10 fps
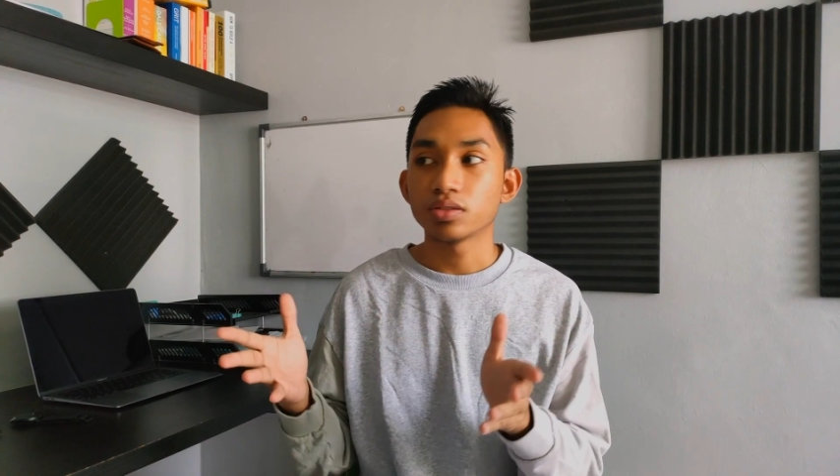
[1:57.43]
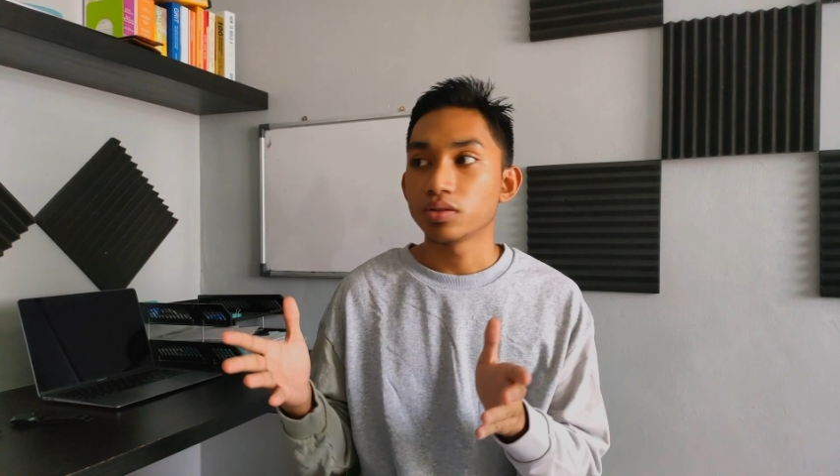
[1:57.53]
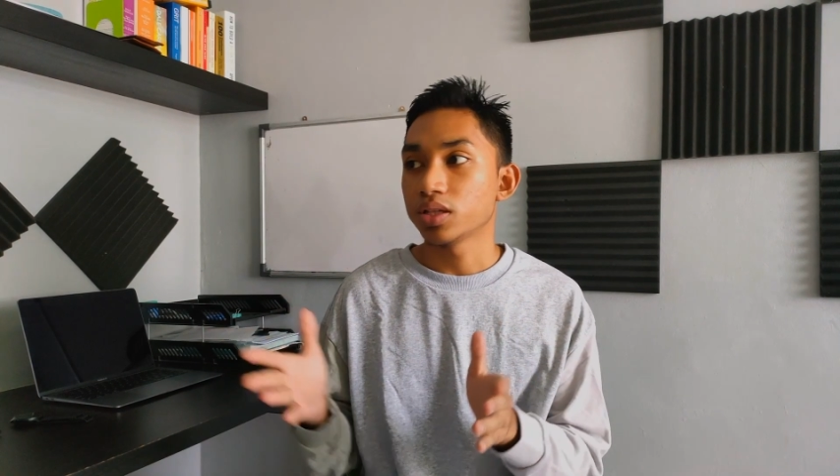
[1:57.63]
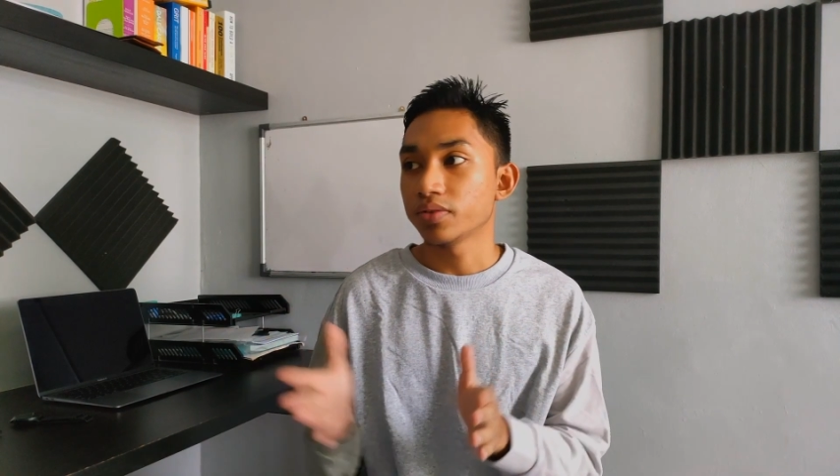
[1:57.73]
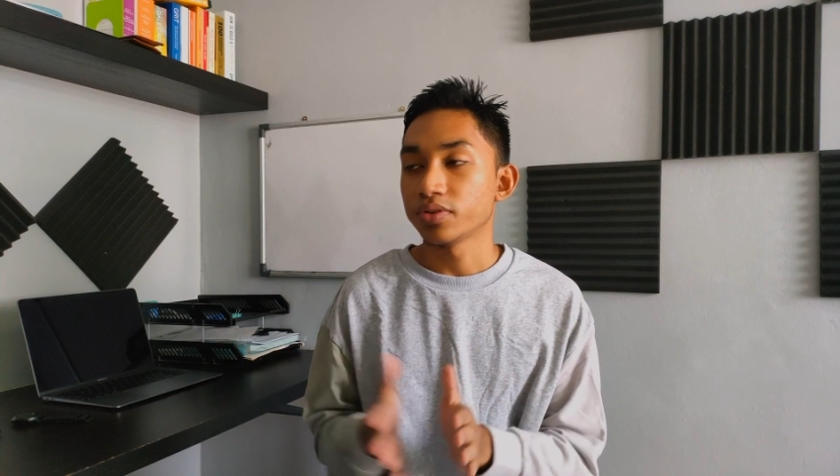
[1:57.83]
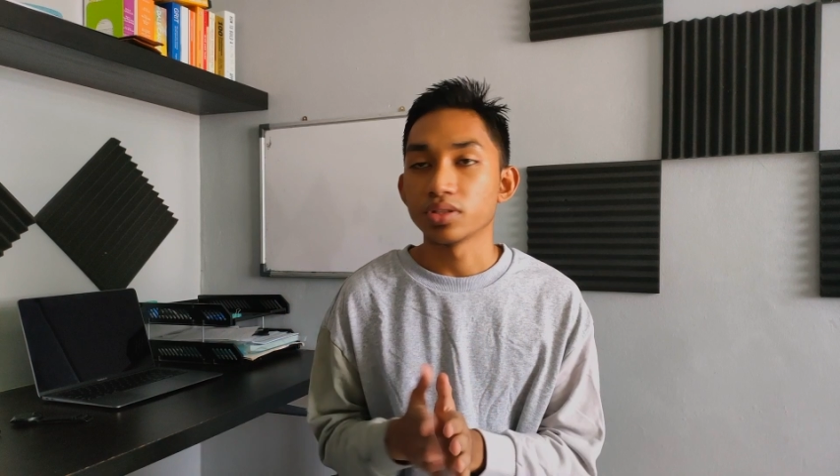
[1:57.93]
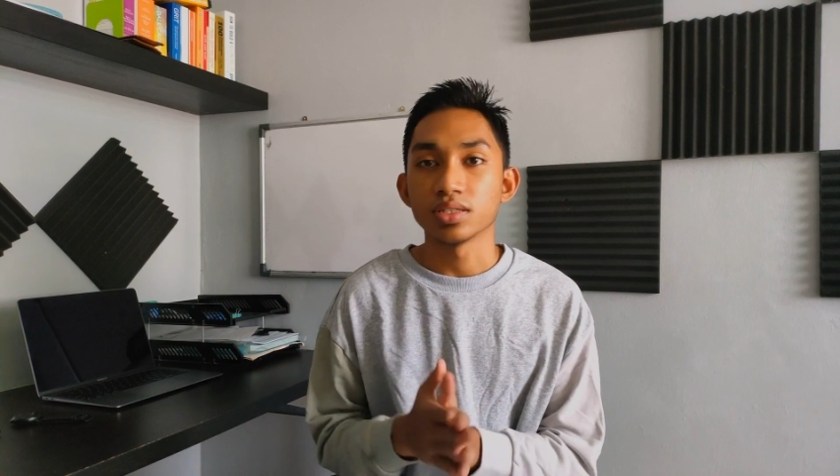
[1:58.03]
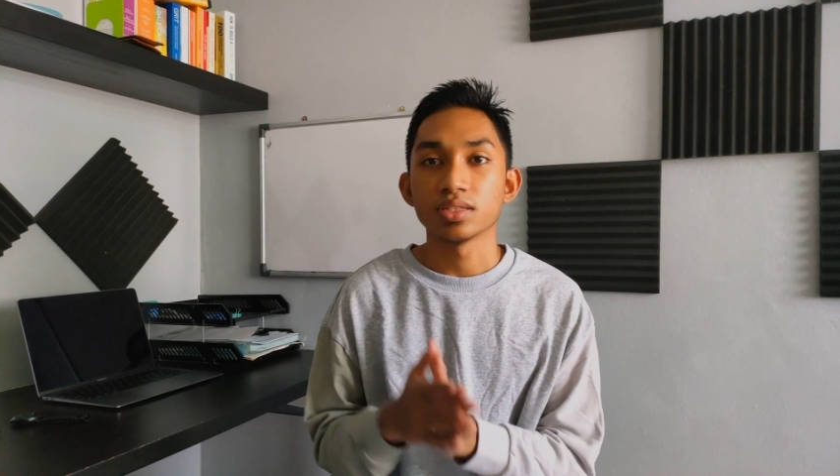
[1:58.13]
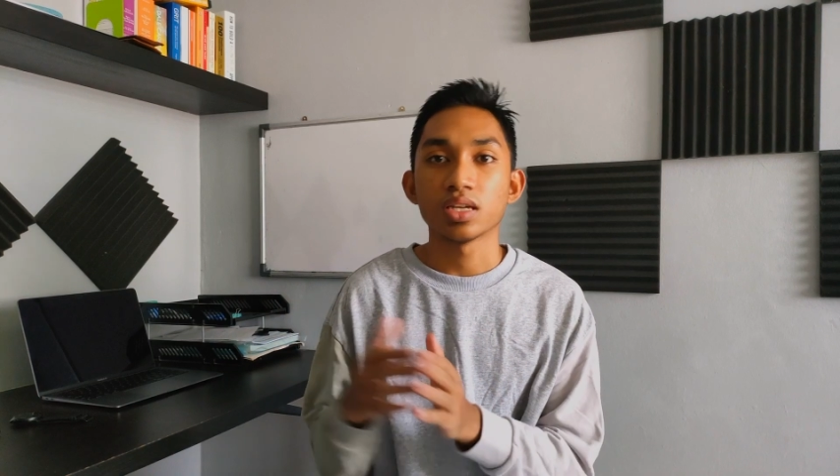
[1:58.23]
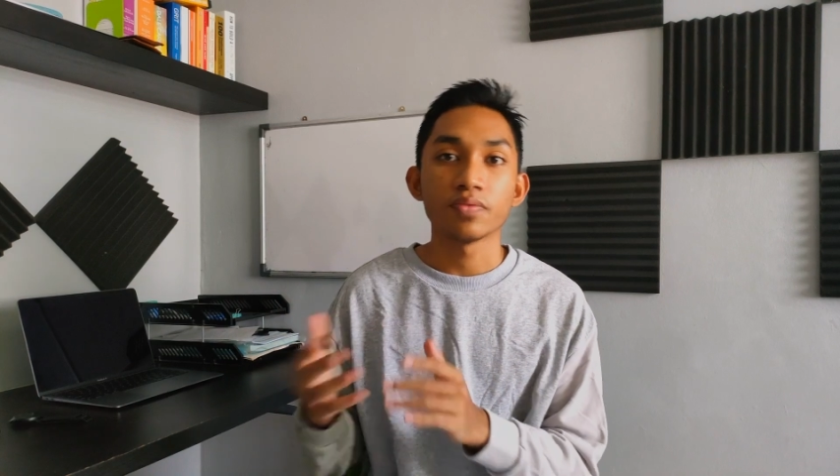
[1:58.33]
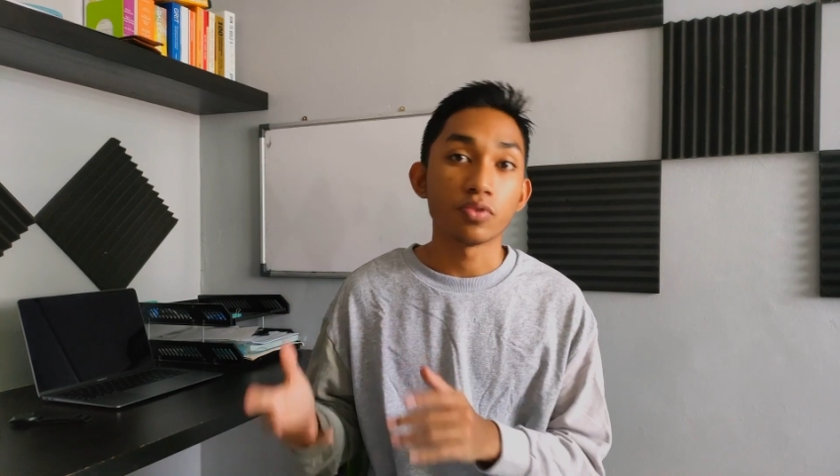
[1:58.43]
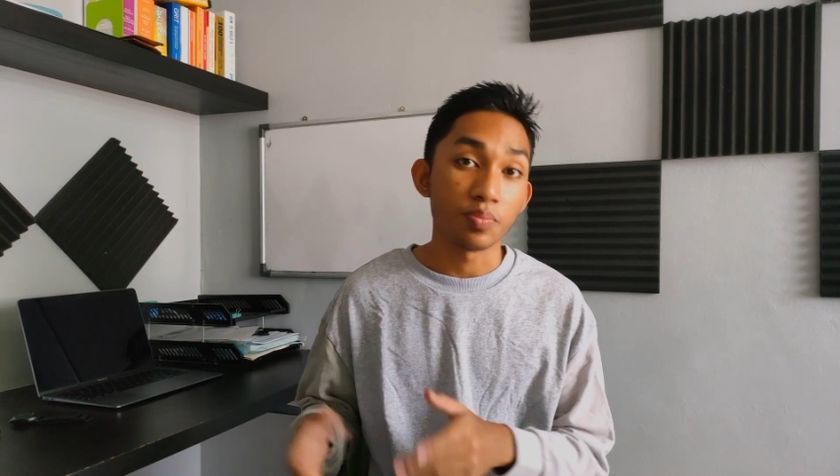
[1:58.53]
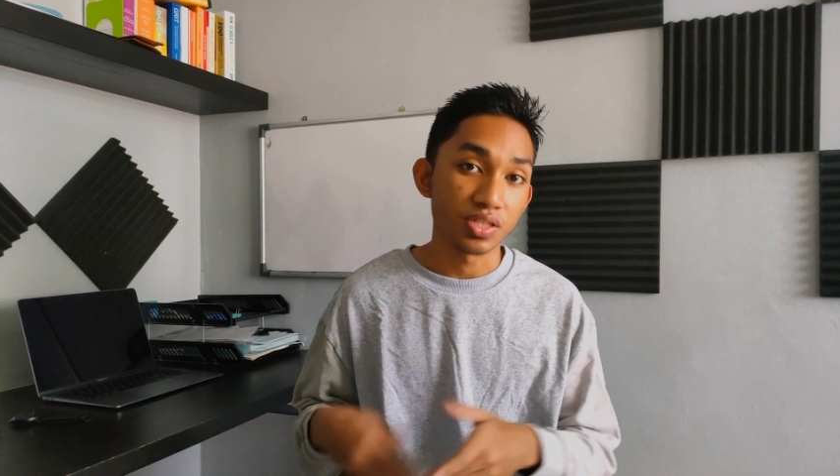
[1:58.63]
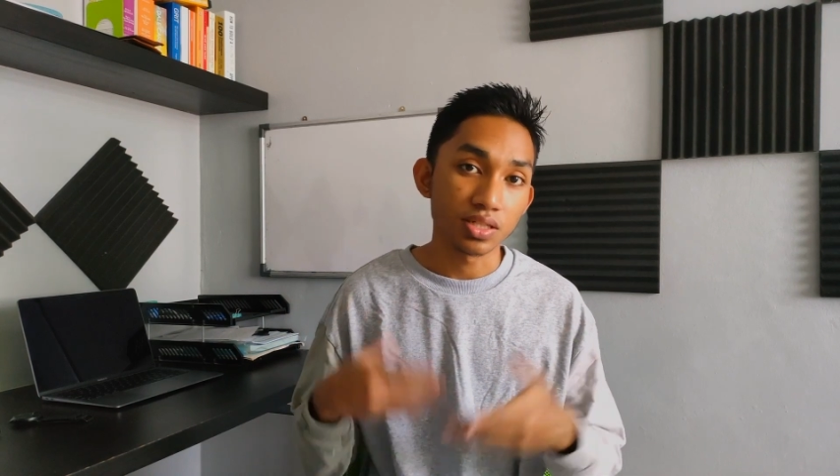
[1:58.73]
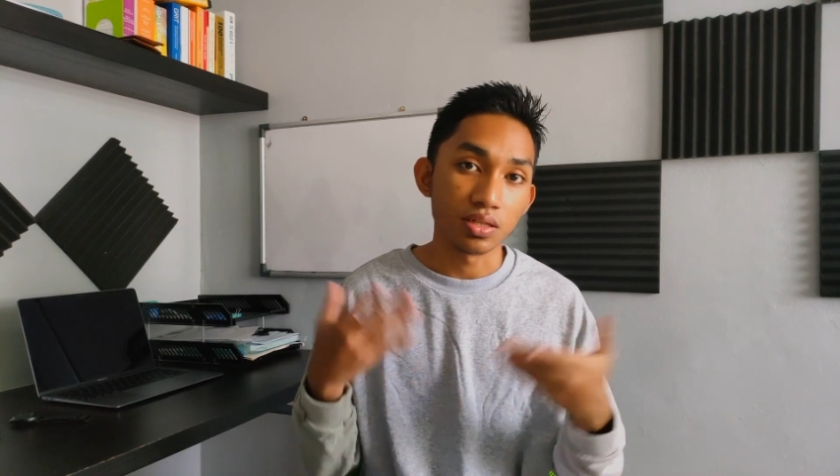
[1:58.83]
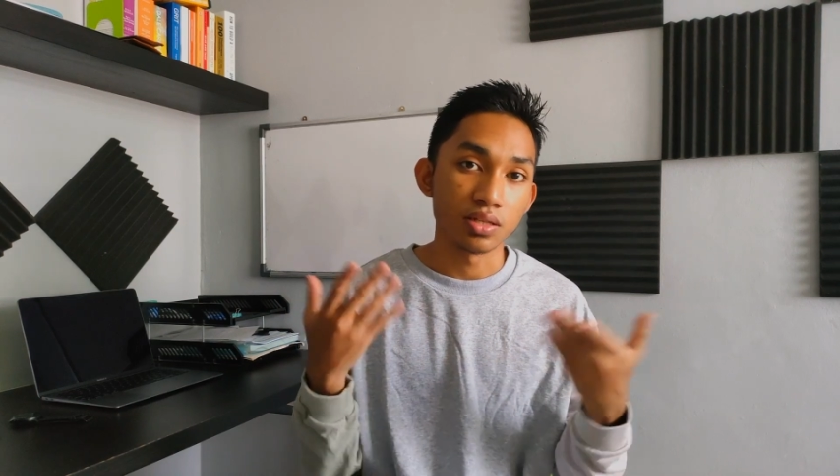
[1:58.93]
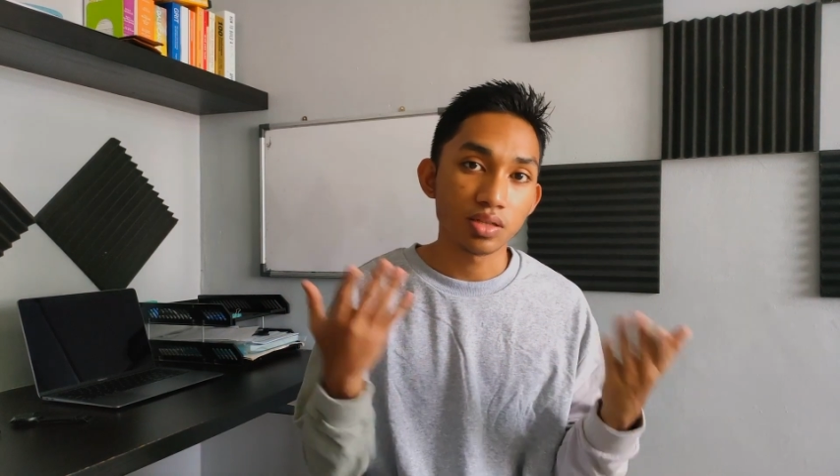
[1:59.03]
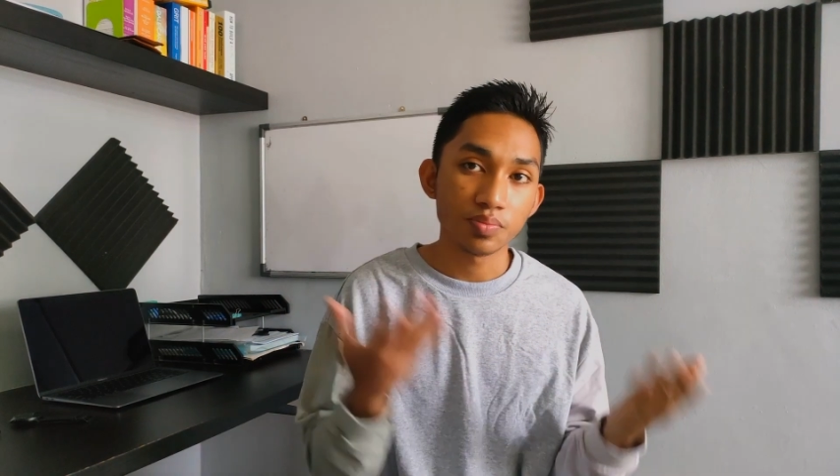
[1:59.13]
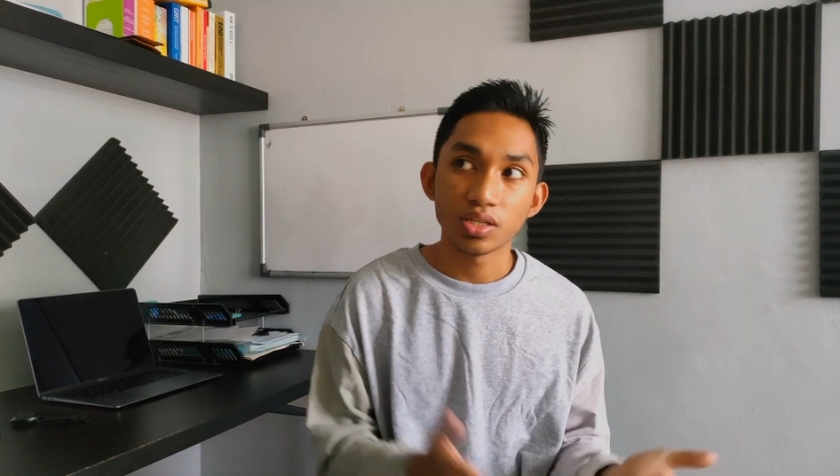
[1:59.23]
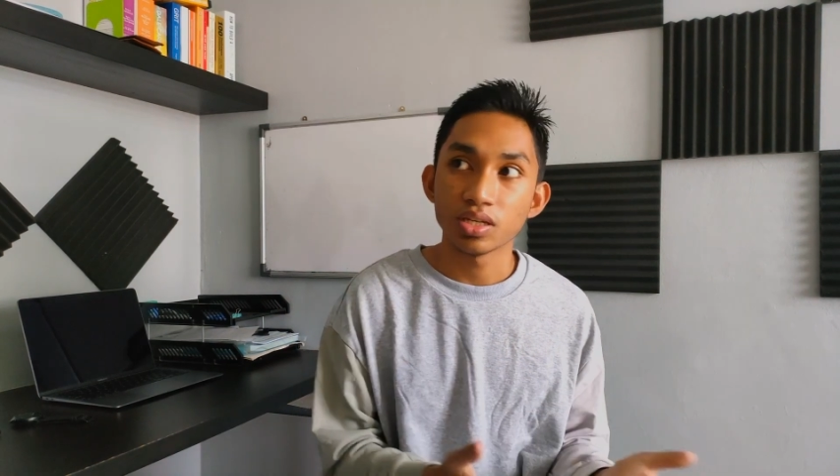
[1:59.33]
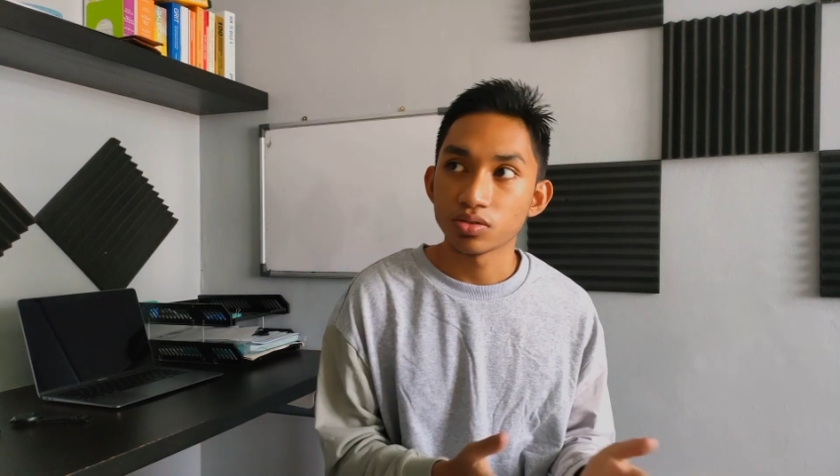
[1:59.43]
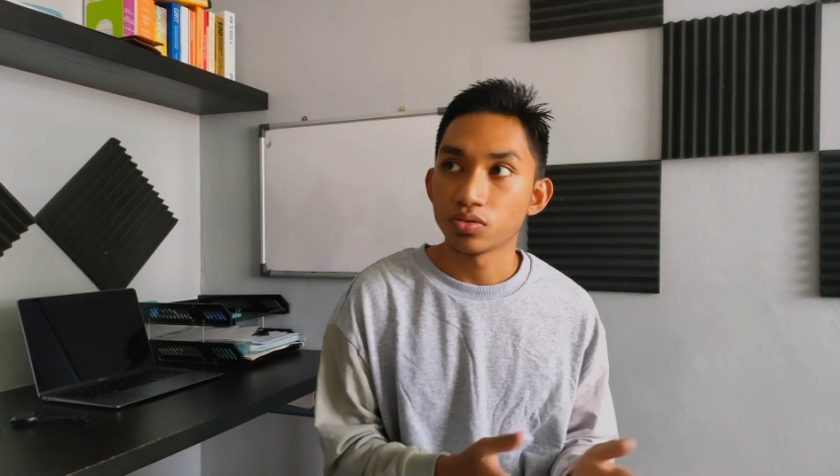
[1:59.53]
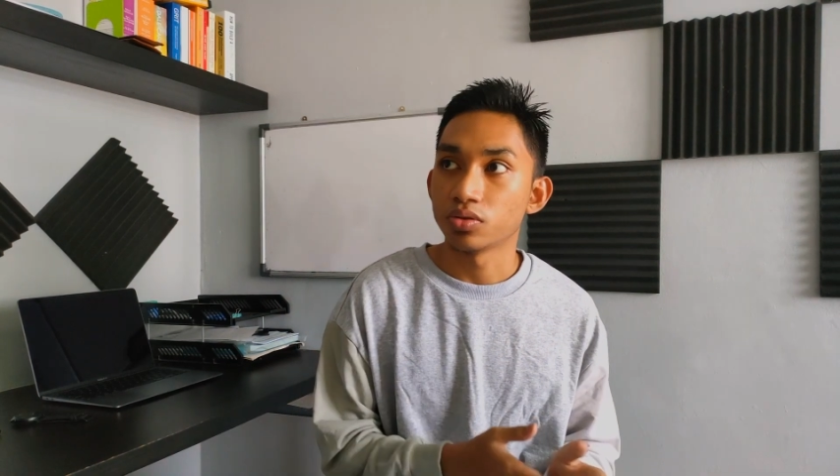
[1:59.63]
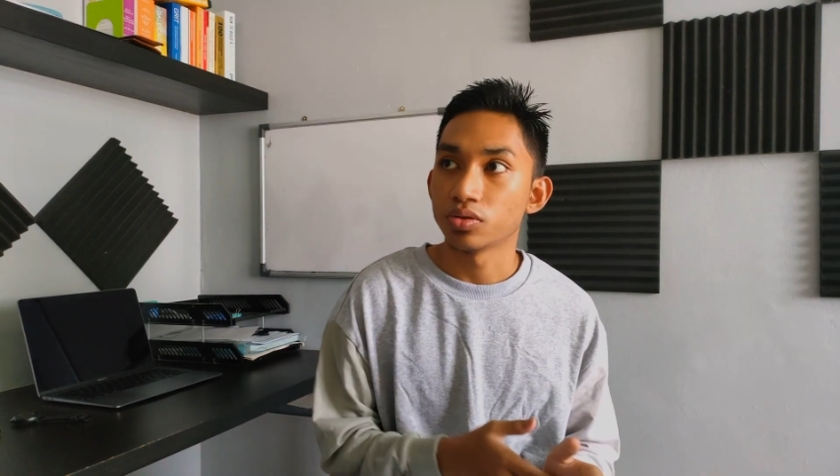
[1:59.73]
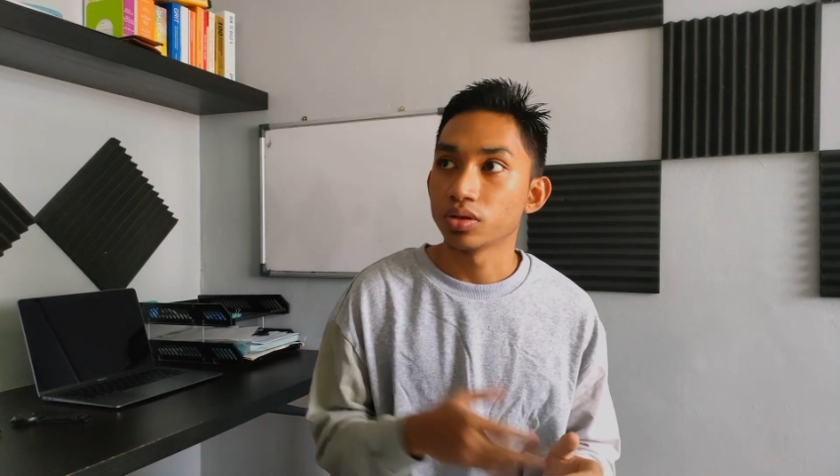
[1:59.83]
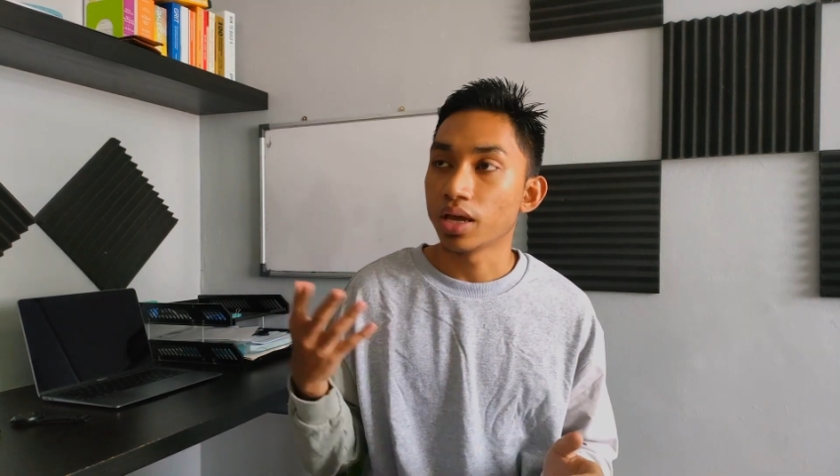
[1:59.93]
whenever it is time for a particular subject or